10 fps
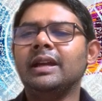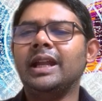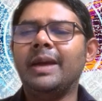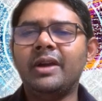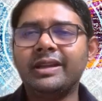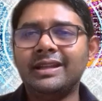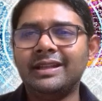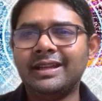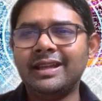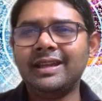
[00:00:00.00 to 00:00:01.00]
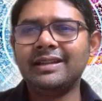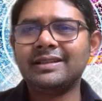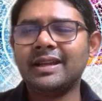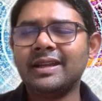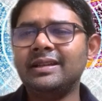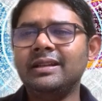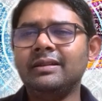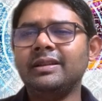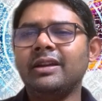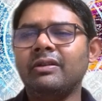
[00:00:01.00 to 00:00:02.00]
I'm hugging the kids. I kneel
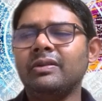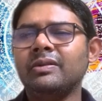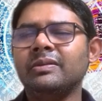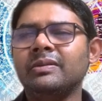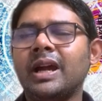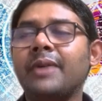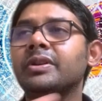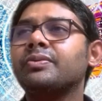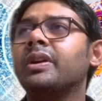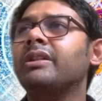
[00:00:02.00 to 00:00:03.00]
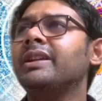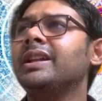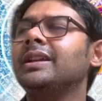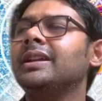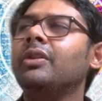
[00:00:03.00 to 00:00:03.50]
down. I was wearing